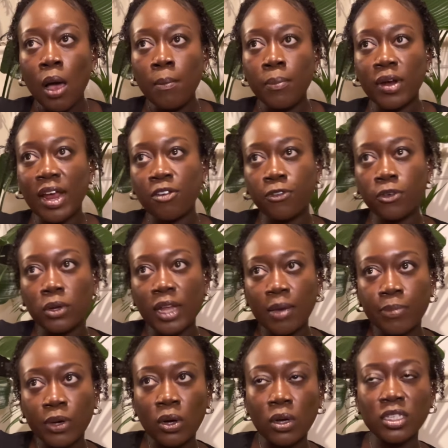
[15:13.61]
But I feel
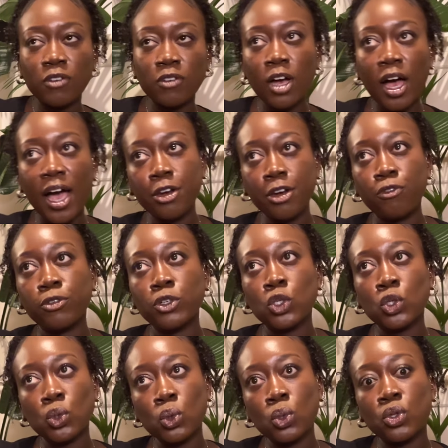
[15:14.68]
like because I've kind of
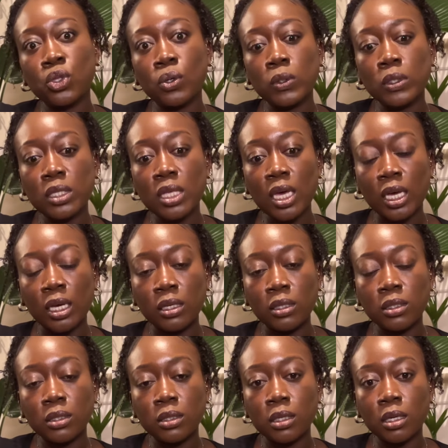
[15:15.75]
restored those
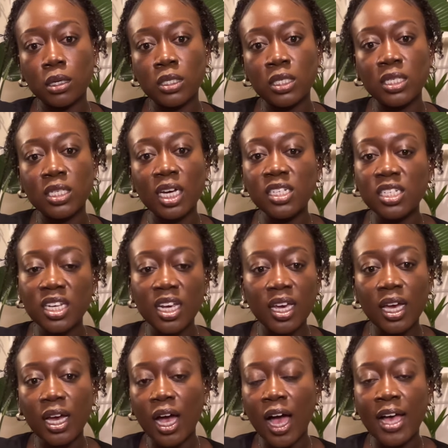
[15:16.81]
things,
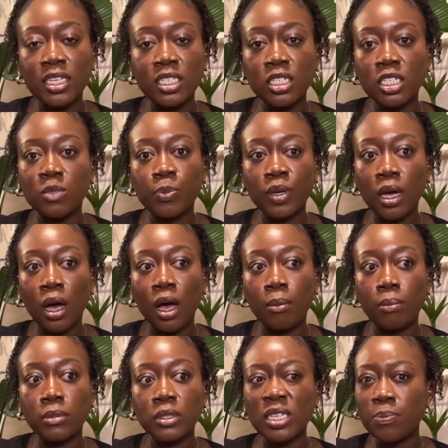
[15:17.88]
studying has just
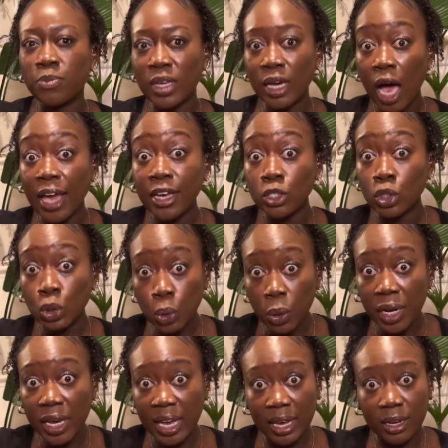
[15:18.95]
become something I enjoy
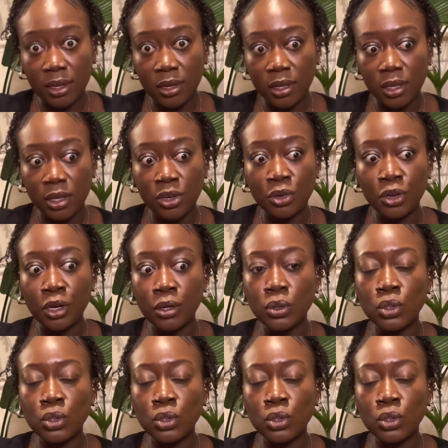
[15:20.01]
again, you know?